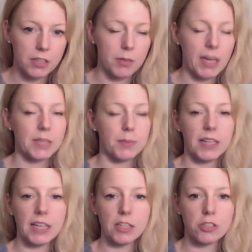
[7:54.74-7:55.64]

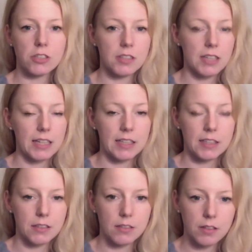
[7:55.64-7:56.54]
explanations and
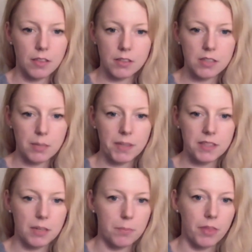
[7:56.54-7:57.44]
the
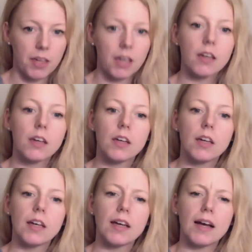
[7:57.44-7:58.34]
step-by-step thing.
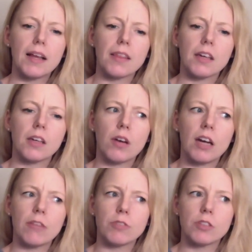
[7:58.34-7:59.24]
I think you
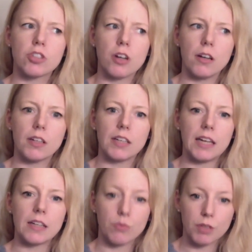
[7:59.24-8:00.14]
have a chart
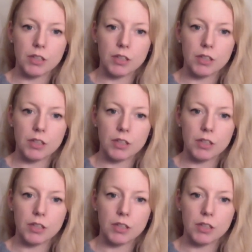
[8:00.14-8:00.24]
and a written